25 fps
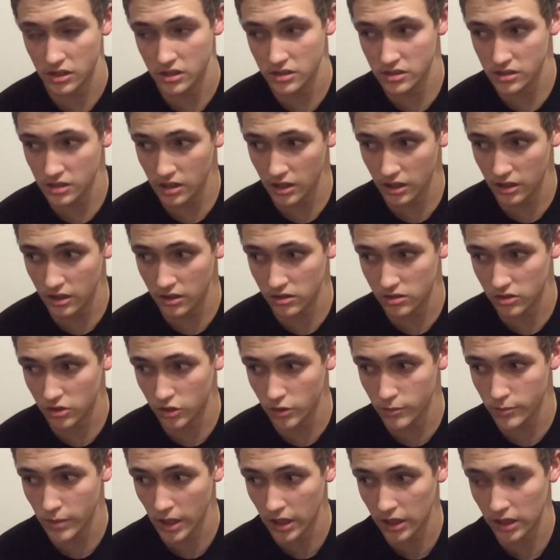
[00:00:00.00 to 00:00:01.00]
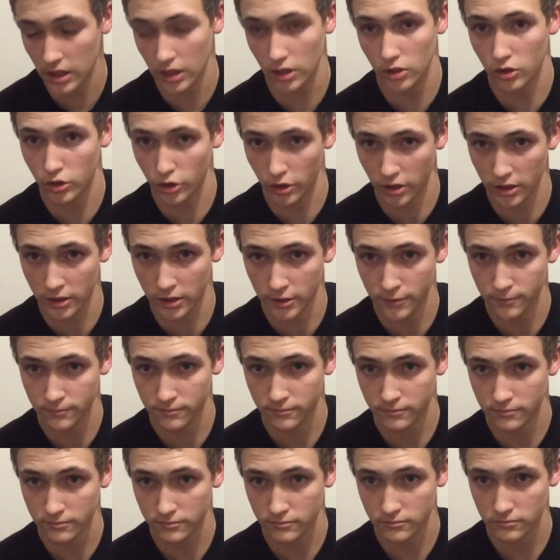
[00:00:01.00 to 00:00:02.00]
these things to make it good.
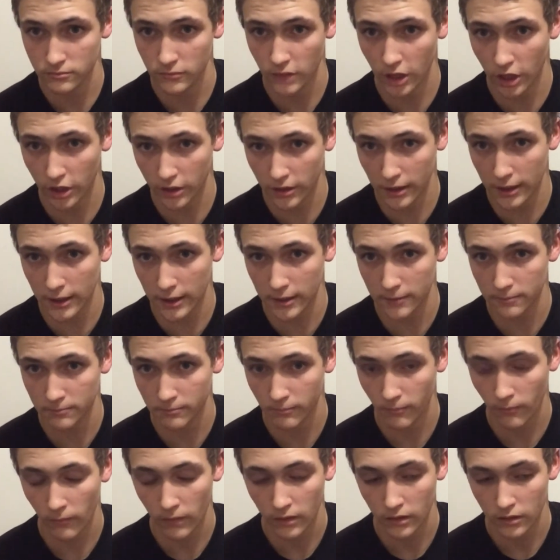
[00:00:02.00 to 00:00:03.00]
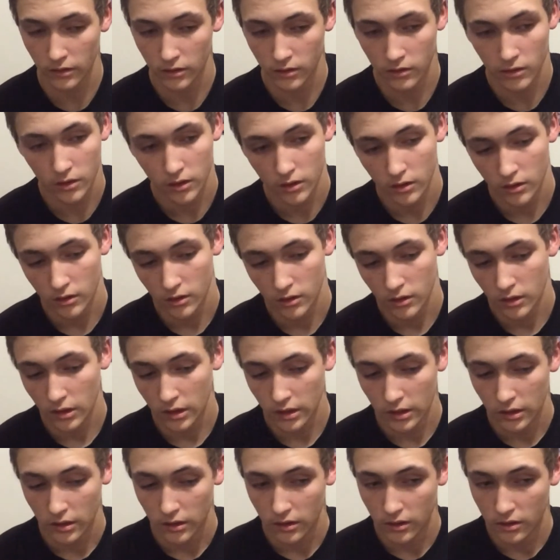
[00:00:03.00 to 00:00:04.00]
Alright?
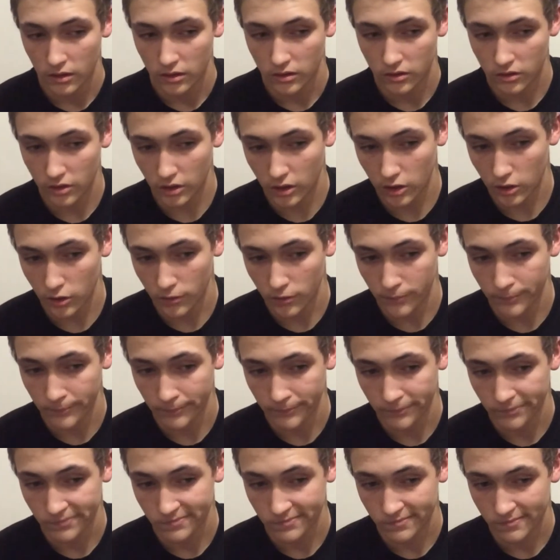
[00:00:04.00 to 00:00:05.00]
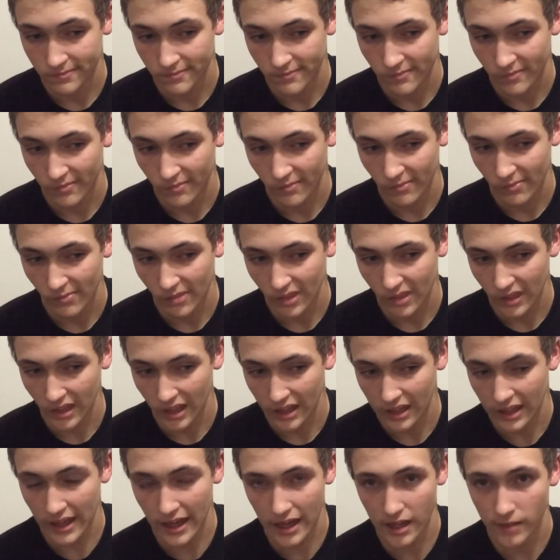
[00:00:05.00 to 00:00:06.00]
So,
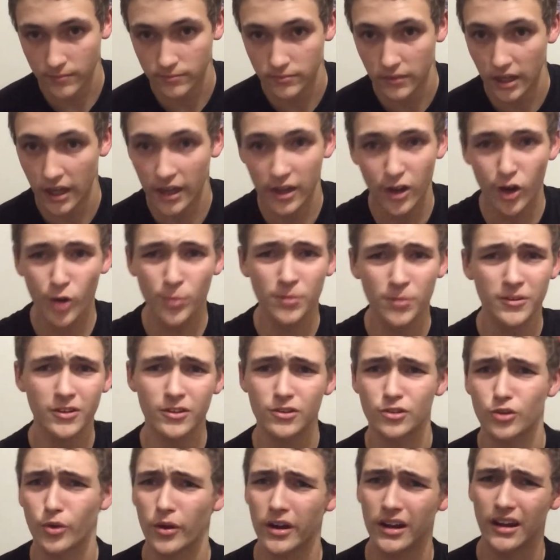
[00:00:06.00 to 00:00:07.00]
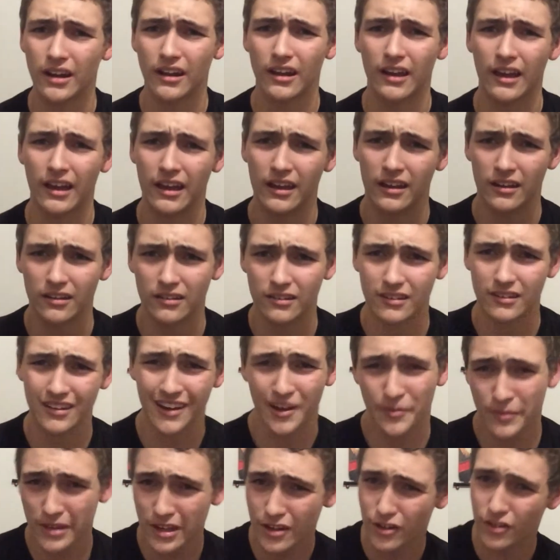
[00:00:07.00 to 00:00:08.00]
yeah, I hope you enjoyed it, and
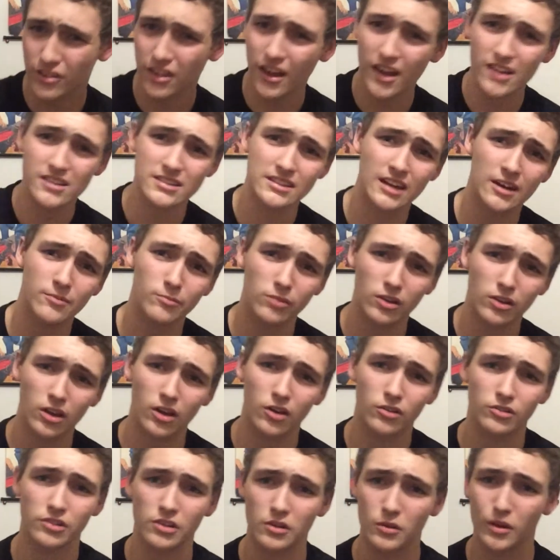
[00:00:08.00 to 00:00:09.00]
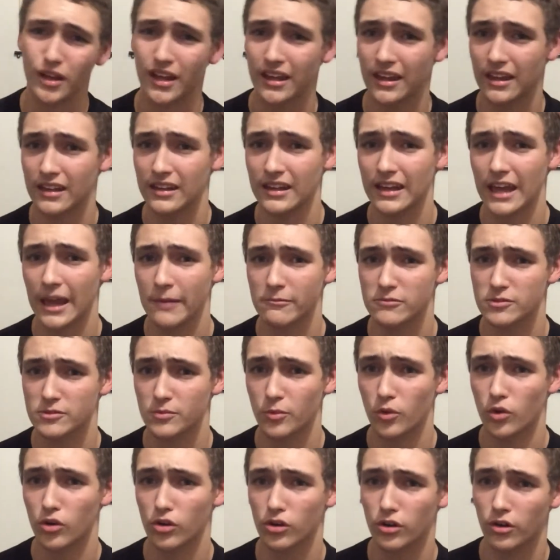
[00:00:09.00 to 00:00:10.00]
tell me your thoughts down below. Do you like indie games
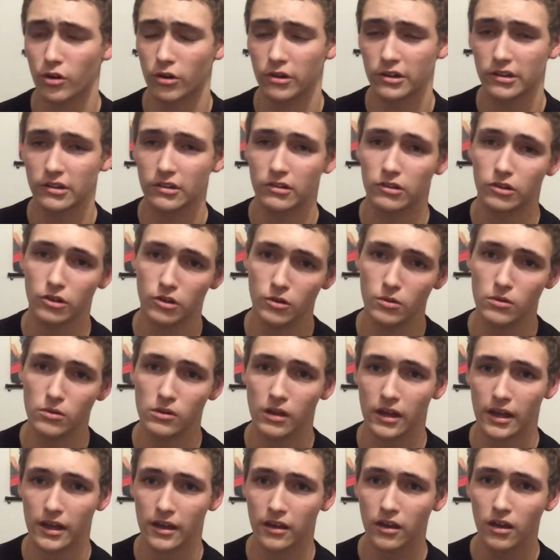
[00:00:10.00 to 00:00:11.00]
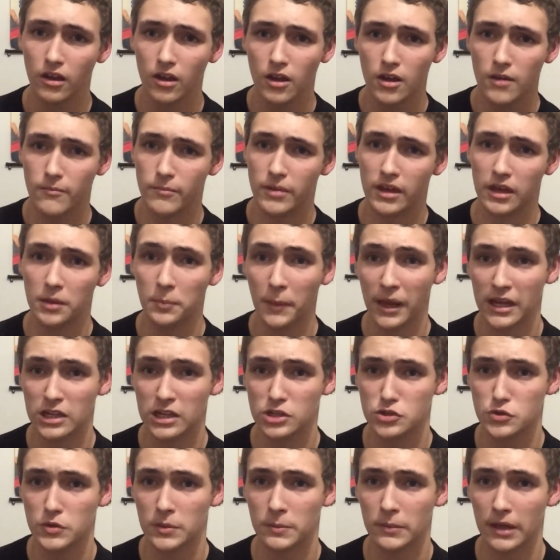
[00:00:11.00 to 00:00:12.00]
more, or do you like big
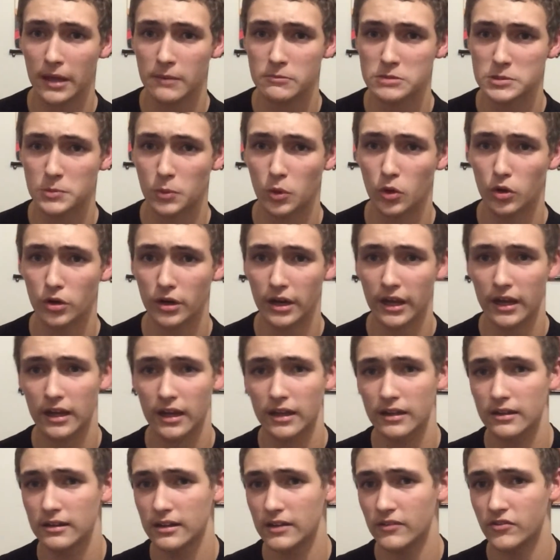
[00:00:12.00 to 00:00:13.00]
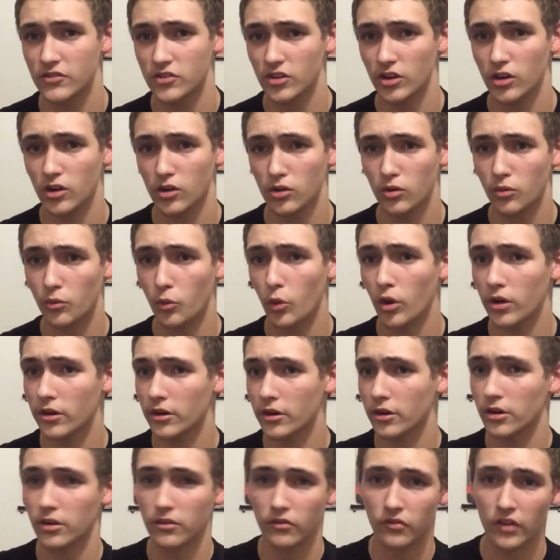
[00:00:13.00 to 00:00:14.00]
mainstream games more? And if so, what
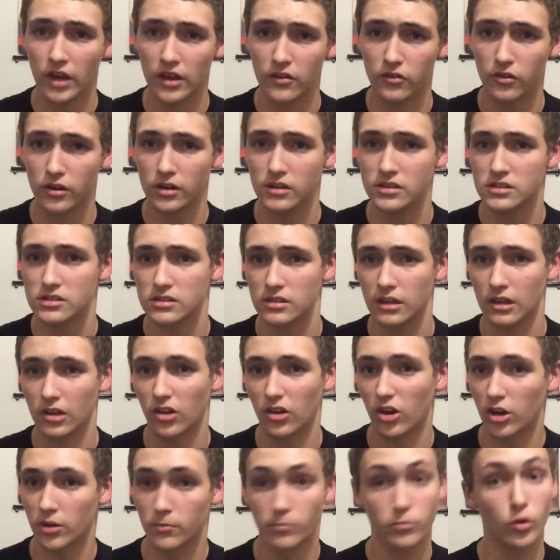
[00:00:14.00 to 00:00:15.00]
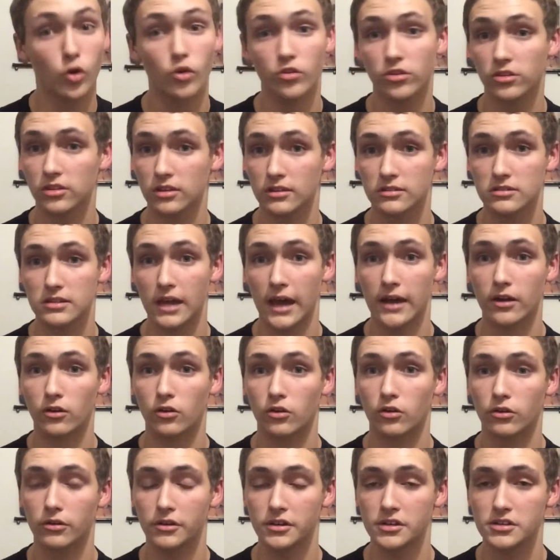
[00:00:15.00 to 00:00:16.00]
are your favorites on both
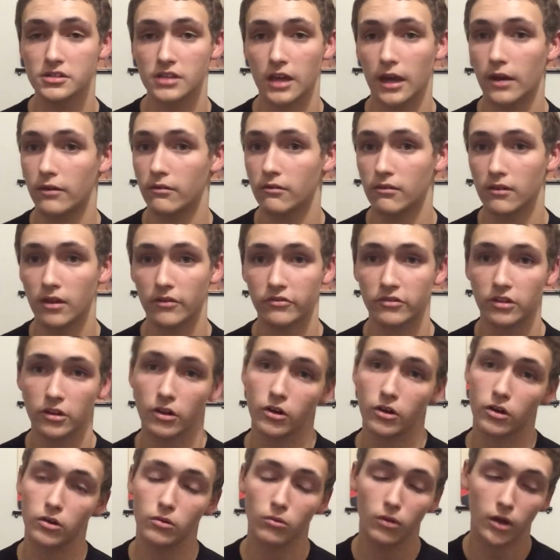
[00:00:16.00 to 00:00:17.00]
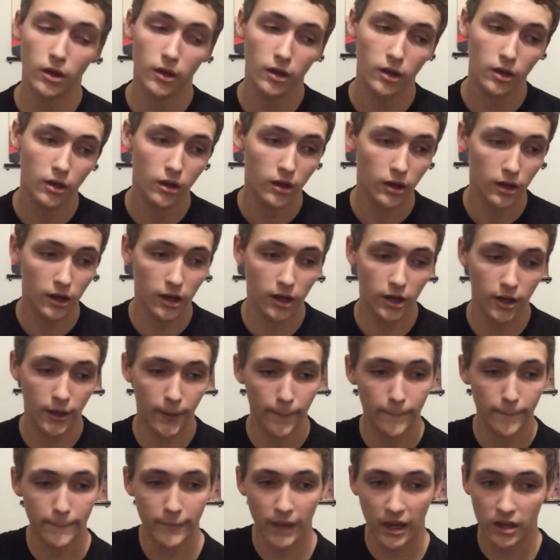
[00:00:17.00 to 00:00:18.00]
categories? I would love to know.
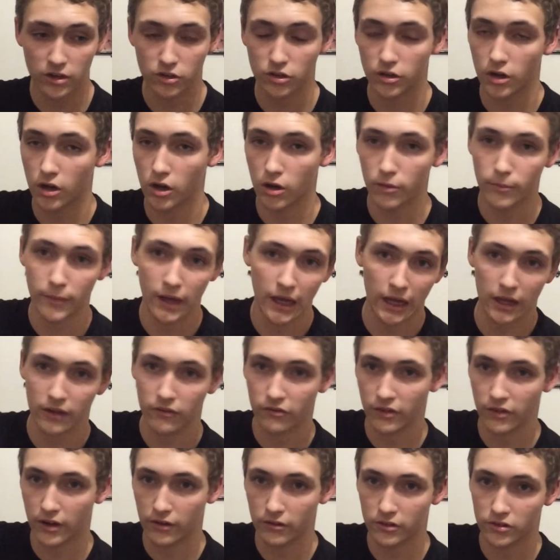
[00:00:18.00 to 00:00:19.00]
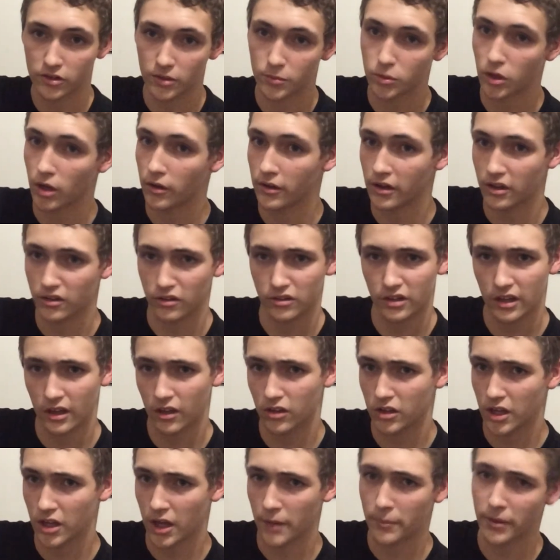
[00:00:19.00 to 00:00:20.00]
As you know, my favorites are probably
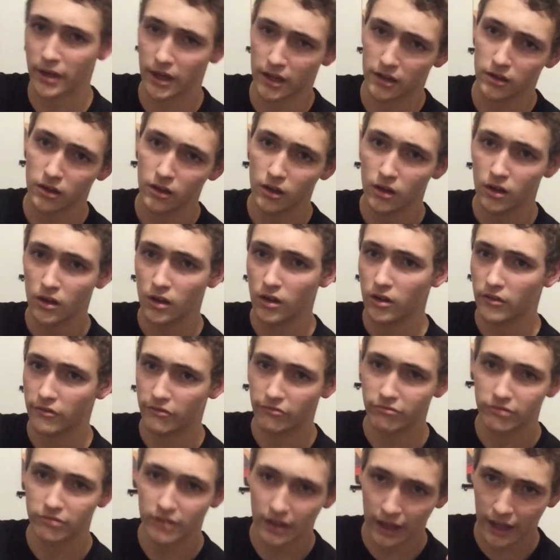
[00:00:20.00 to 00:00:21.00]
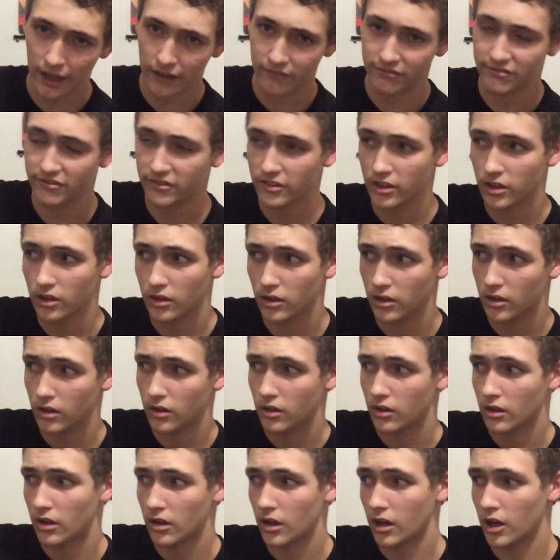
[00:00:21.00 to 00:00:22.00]
Undertale, Cuphead, FNAF.
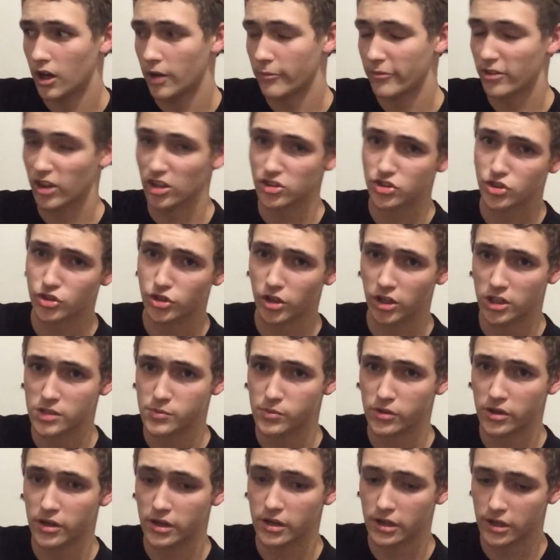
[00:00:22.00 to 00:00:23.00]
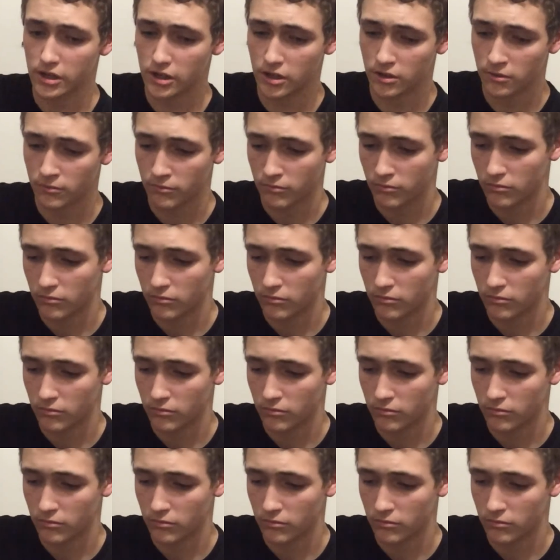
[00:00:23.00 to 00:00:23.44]
Cluster Truck's pretty good.